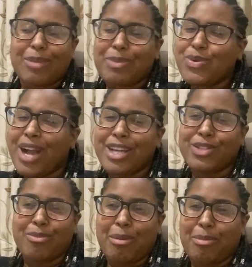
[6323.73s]
I mean, you guys
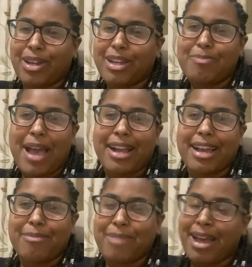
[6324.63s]
remember, look back
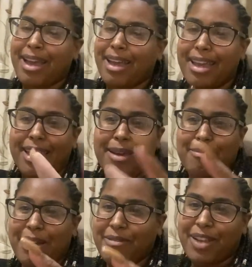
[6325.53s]
at my
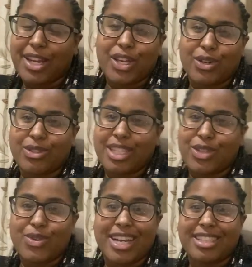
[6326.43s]
videos and
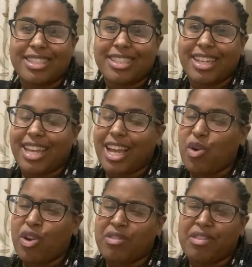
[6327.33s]
you guys see like
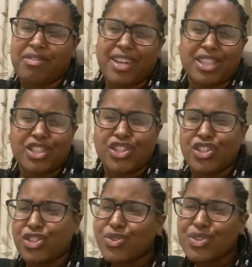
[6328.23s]
all of the fancy
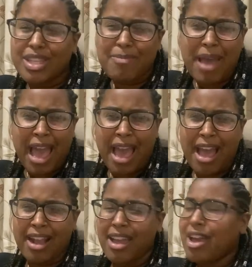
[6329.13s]
shoes in the
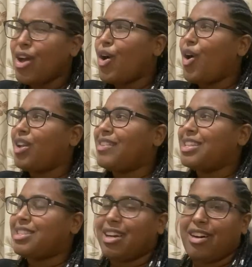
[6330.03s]
back, all of that
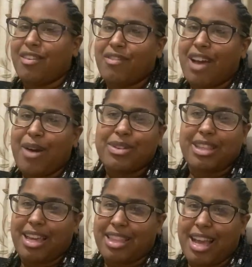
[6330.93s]
stuff. I was
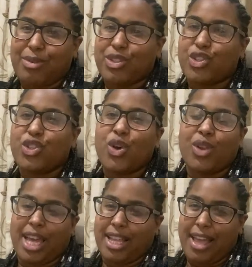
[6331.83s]
like that. I was so
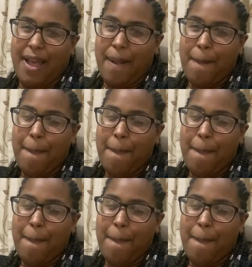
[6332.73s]
like that.